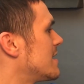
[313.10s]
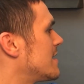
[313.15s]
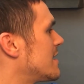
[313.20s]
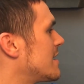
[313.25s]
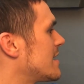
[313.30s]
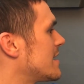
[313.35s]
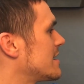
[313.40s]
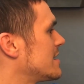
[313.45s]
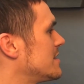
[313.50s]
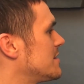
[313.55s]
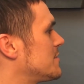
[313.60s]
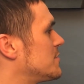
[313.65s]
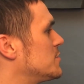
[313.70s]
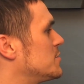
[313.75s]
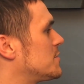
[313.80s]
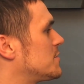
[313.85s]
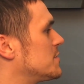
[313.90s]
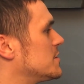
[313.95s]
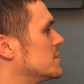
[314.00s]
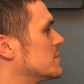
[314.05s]
All right, if
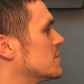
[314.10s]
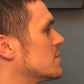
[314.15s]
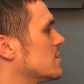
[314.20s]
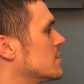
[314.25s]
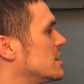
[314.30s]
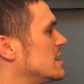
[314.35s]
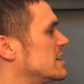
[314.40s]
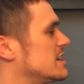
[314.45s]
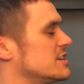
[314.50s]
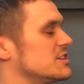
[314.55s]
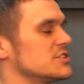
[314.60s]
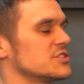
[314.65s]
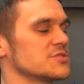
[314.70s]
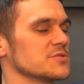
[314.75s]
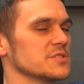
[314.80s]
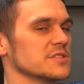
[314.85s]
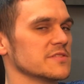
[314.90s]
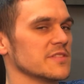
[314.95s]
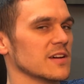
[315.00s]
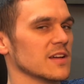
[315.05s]
you feel an
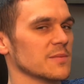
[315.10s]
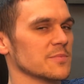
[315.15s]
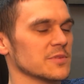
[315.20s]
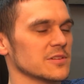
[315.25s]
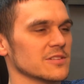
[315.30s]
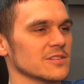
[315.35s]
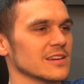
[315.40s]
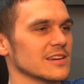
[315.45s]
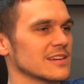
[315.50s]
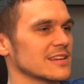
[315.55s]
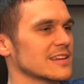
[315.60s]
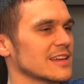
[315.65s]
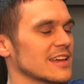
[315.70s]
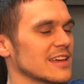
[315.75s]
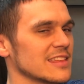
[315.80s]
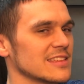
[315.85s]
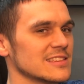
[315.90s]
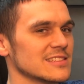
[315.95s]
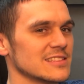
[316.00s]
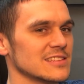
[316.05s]
injury developing, you're like,
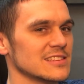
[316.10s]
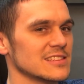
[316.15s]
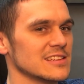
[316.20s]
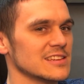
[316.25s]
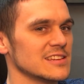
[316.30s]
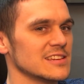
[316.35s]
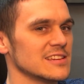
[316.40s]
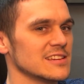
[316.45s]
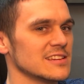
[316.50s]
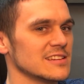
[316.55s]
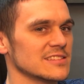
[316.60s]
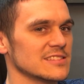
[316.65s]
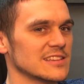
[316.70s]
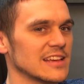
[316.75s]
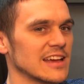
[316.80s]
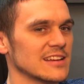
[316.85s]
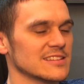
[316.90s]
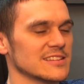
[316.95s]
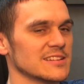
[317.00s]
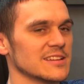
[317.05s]
this knee's
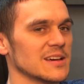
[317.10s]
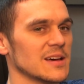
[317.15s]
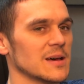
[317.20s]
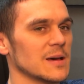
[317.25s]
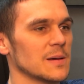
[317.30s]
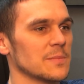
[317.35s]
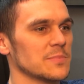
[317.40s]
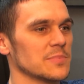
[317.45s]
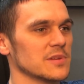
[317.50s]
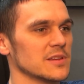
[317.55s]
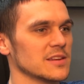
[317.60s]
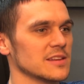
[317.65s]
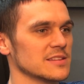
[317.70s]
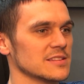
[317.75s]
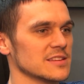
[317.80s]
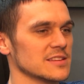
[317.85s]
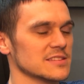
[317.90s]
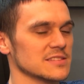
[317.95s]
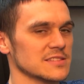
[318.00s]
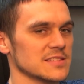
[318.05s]
acting up and it
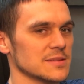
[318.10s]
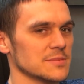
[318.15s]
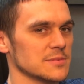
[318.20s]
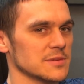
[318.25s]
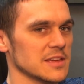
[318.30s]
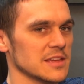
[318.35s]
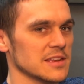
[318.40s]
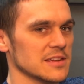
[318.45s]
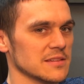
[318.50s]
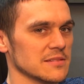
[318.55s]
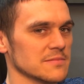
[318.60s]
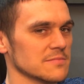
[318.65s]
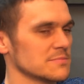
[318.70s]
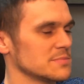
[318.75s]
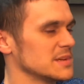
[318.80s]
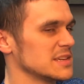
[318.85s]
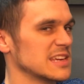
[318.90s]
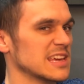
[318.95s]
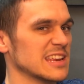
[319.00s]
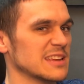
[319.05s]
doesn't seem to
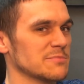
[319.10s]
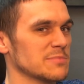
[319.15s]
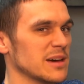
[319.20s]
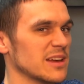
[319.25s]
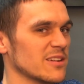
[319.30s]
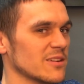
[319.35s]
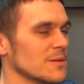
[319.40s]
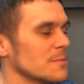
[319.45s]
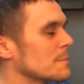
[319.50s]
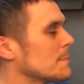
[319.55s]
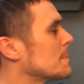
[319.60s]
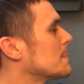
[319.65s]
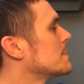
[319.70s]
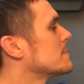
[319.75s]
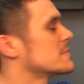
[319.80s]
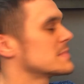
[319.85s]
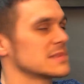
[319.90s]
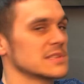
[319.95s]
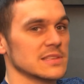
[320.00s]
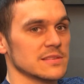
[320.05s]
be getting better,
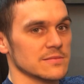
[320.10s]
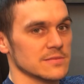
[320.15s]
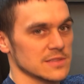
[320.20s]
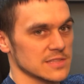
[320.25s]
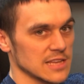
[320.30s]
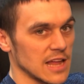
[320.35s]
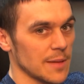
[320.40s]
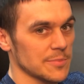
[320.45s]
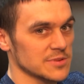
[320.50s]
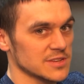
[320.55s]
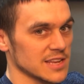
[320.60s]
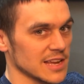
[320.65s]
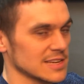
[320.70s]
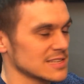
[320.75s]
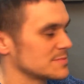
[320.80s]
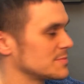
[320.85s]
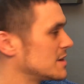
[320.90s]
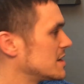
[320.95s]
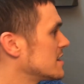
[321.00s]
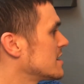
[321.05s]
stop and
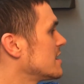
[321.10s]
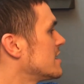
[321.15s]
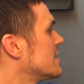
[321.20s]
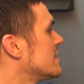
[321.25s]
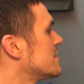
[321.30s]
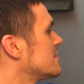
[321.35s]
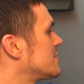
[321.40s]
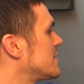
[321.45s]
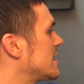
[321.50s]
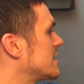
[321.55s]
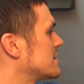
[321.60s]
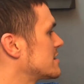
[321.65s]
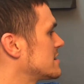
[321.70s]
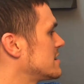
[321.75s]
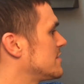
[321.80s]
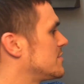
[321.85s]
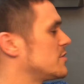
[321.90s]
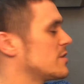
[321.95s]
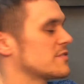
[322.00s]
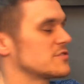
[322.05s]
text me. Finally,
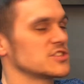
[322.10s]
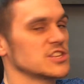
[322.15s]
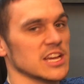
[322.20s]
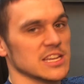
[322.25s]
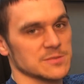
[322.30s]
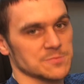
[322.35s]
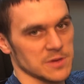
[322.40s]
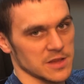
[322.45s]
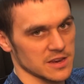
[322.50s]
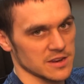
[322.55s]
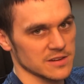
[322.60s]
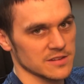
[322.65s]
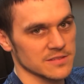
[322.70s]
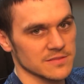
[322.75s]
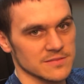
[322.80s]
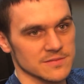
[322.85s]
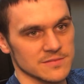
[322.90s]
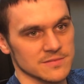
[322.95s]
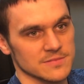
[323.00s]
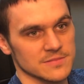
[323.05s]
if you have chest pain,
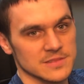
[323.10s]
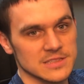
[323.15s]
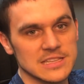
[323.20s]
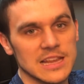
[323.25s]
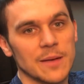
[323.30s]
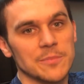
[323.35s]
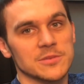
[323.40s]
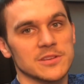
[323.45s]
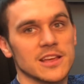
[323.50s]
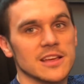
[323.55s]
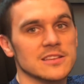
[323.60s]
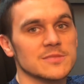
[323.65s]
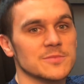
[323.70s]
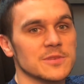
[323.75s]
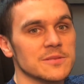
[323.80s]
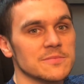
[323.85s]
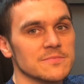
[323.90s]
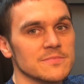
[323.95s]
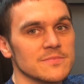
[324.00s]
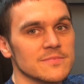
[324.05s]
stop and text
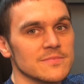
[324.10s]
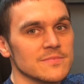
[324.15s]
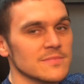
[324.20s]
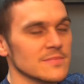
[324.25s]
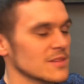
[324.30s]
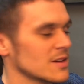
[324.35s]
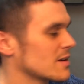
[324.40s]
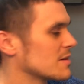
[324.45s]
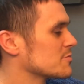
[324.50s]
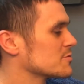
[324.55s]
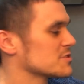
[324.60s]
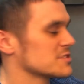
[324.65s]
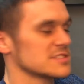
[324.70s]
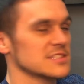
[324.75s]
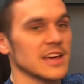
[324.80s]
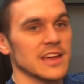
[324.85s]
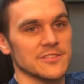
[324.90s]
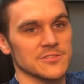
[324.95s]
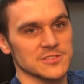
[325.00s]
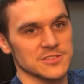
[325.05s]
me. All right, we'll
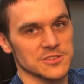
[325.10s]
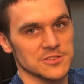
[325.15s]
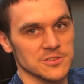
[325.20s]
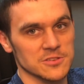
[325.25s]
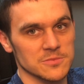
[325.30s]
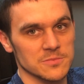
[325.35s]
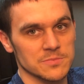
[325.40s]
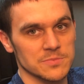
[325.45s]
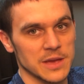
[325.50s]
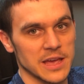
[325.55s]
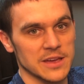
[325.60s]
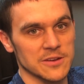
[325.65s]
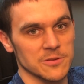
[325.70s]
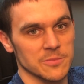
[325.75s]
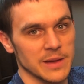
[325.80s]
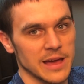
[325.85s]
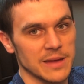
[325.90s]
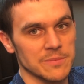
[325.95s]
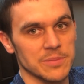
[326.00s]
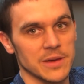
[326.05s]
decide if it's good pain or
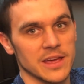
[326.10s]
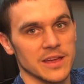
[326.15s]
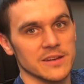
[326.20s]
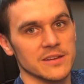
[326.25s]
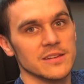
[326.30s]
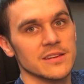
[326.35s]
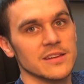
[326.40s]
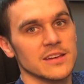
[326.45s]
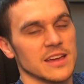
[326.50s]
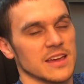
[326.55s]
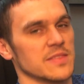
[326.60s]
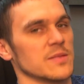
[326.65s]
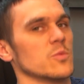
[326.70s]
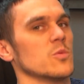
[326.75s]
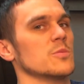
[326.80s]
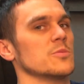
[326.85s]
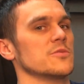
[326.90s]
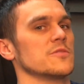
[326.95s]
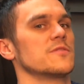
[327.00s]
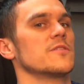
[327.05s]
bad pain, and then
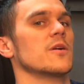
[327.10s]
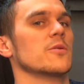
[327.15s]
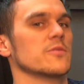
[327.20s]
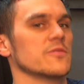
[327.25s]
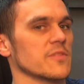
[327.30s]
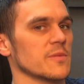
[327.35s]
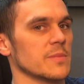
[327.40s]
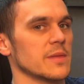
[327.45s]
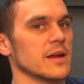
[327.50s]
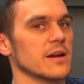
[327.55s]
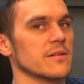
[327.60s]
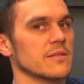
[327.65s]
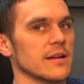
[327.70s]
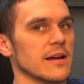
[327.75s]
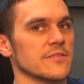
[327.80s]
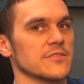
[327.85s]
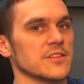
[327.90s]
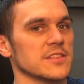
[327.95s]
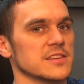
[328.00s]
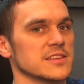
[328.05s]
we'll move forward from there
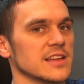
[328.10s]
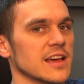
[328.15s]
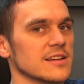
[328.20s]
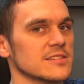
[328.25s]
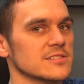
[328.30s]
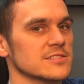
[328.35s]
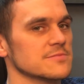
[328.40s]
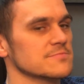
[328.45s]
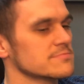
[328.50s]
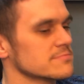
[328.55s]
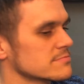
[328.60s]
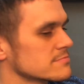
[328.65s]
after the text.